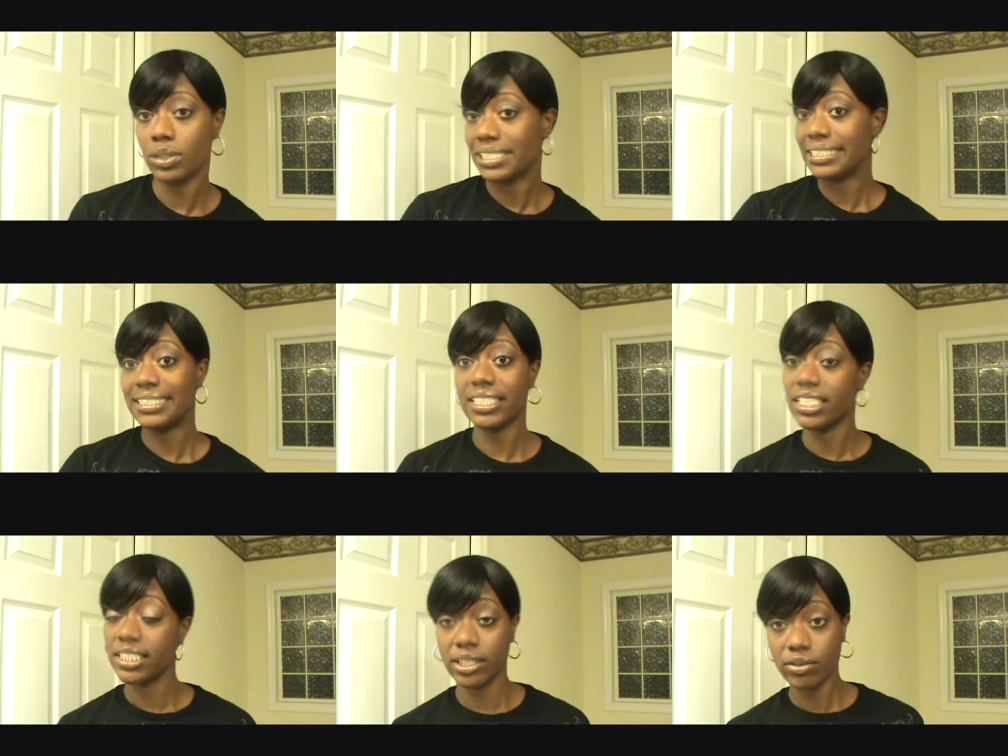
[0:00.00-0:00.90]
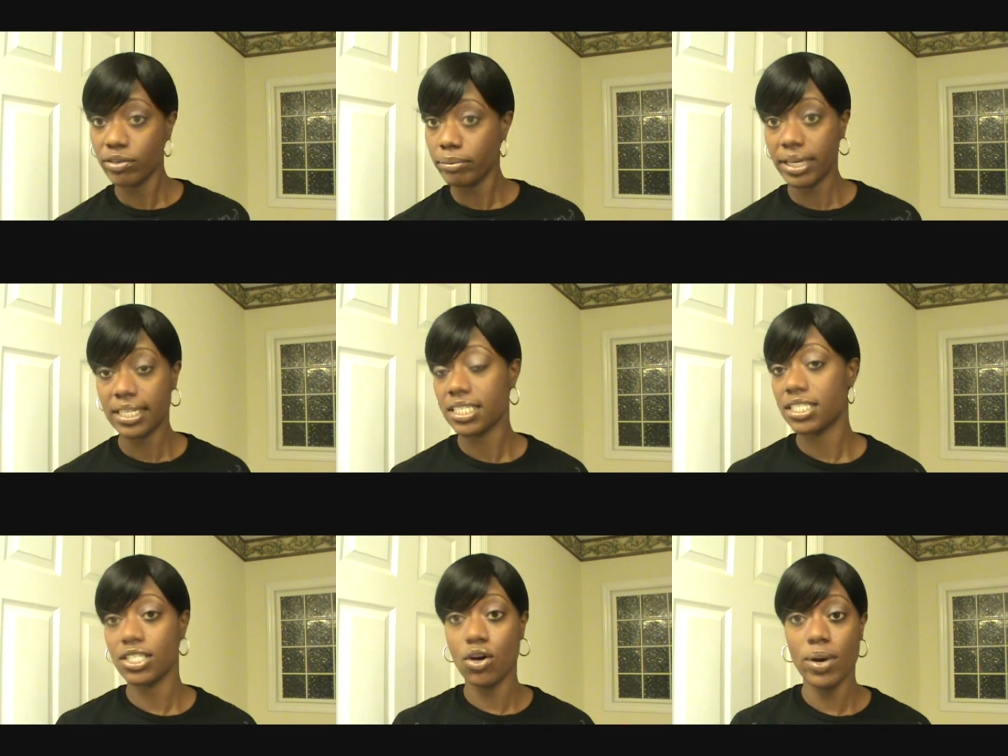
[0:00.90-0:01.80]
It's just easier for me to
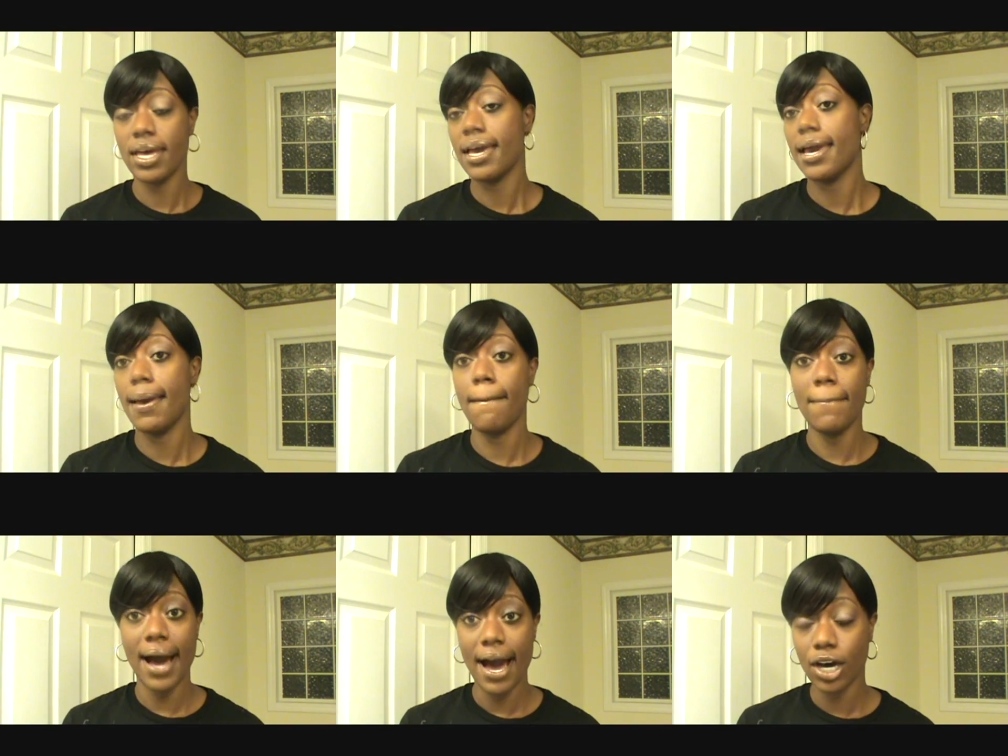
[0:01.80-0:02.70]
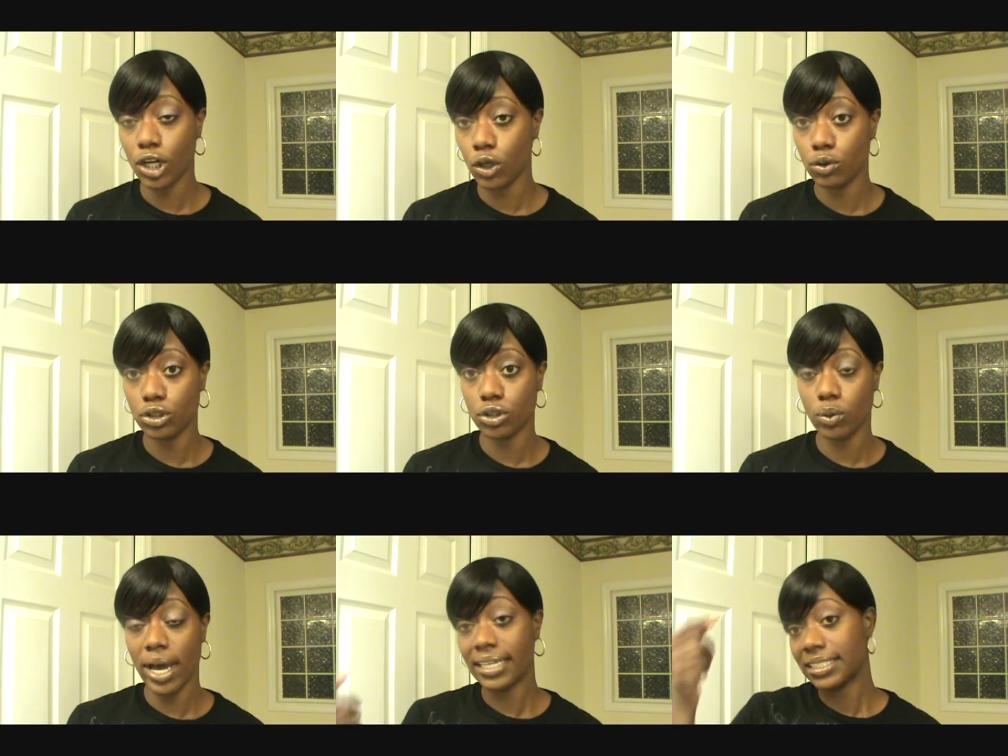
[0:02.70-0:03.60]
just go ahead and buy a closure.
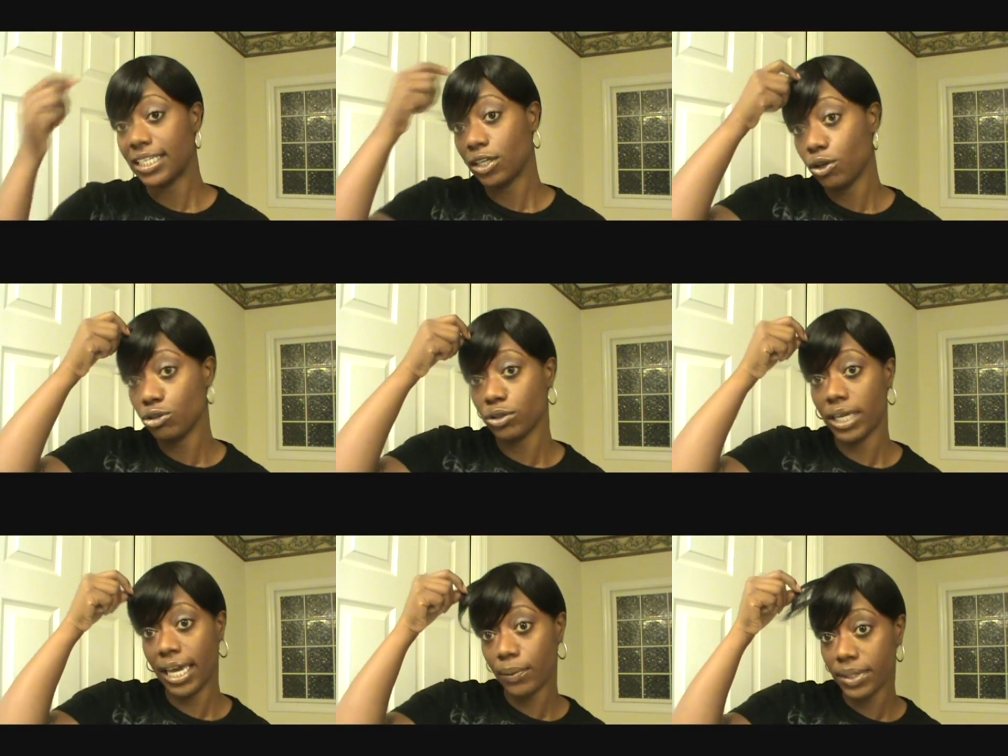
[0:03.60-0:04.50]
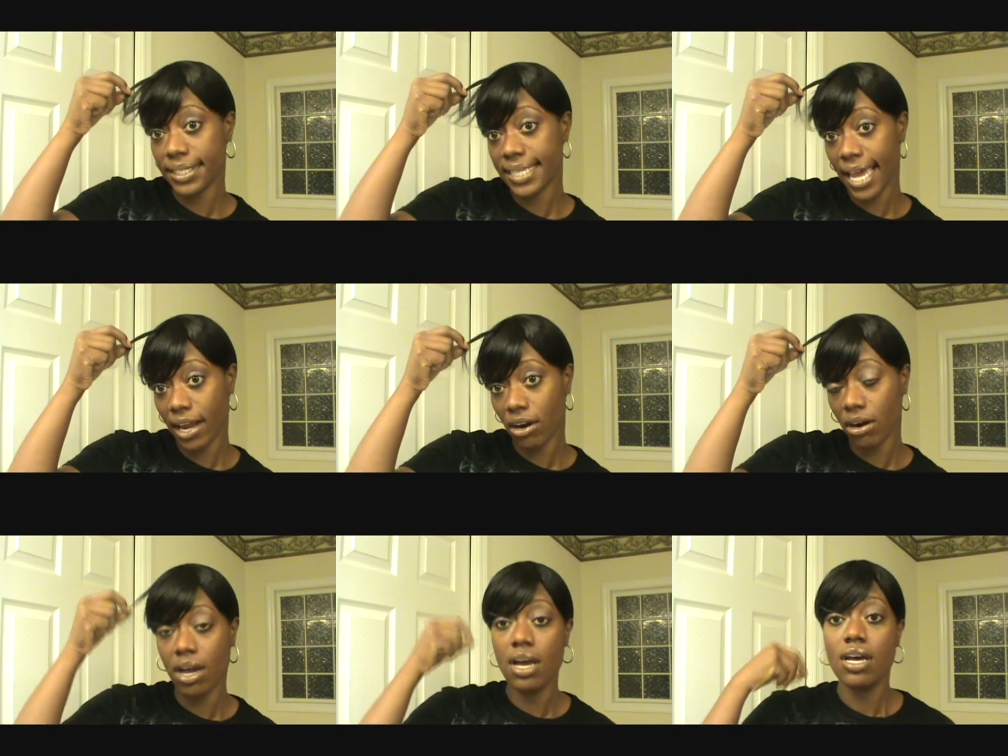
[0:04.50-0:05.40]
Well, actually, a closure came with this
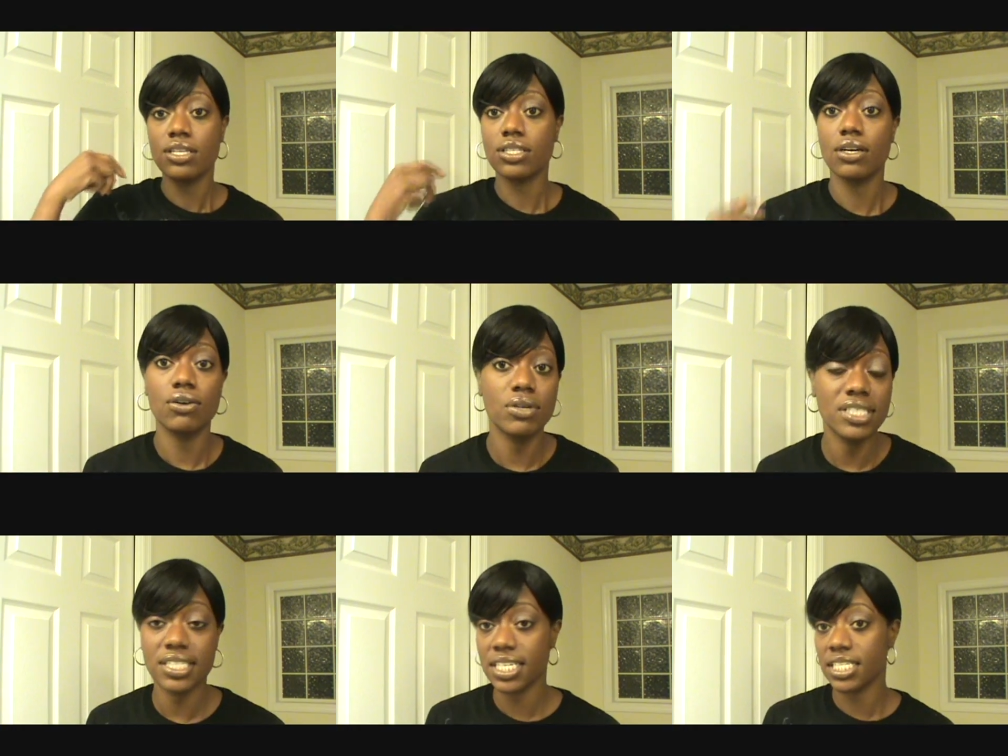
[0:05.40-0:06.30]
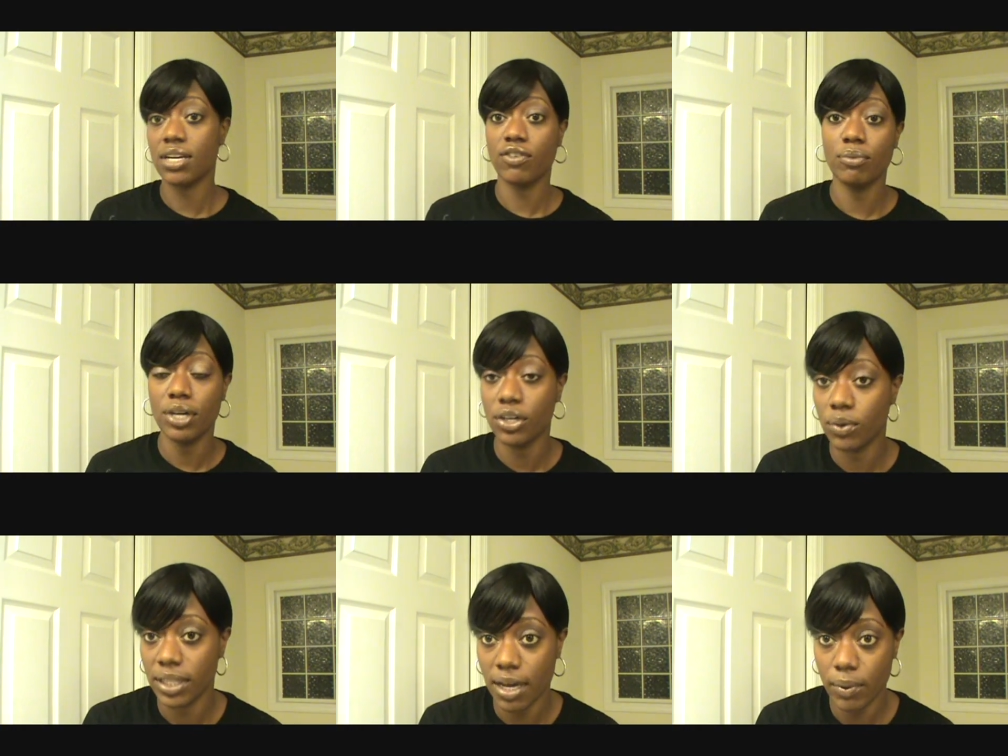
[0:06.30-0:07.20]
hair, so it's just easier for me to
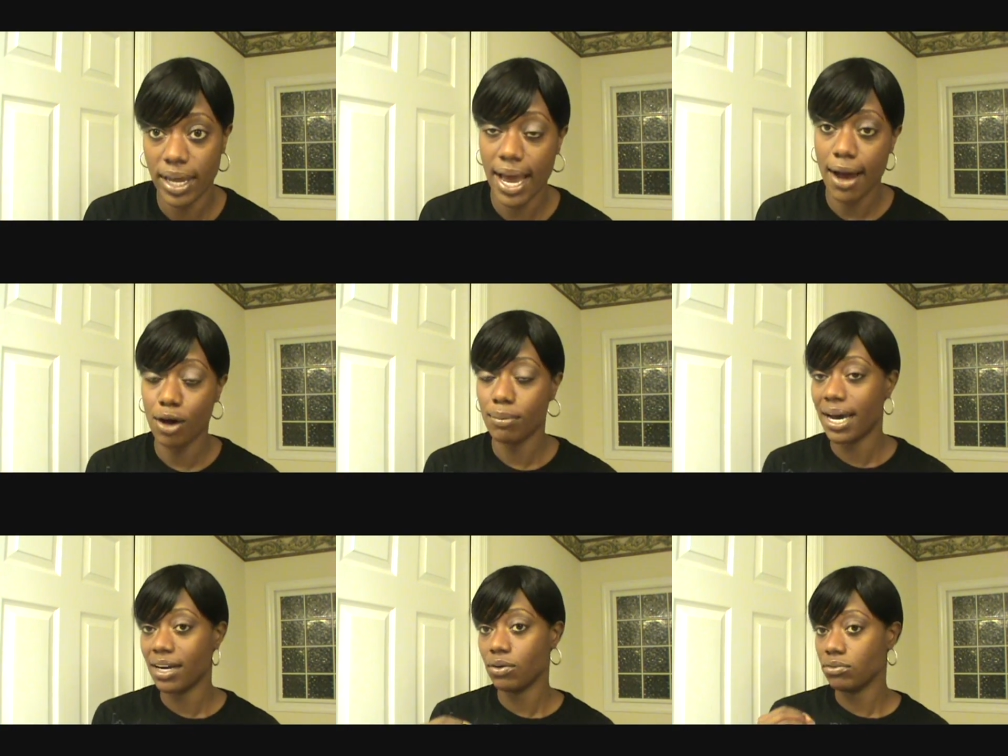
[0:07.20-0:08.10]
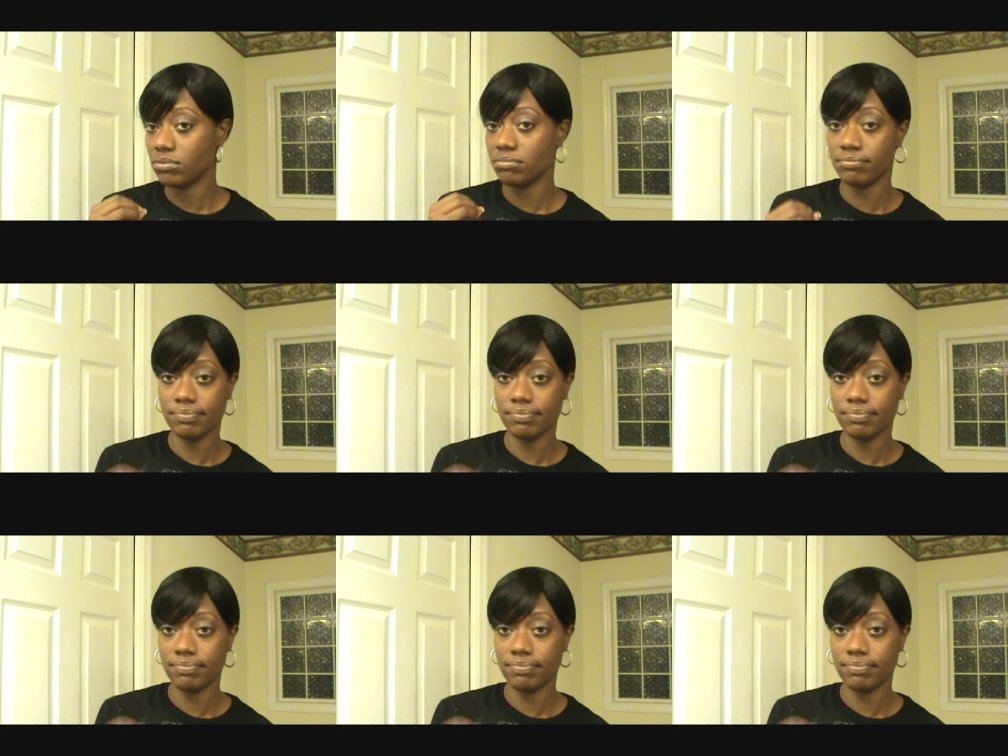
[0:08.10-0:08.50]
do it that way. I don't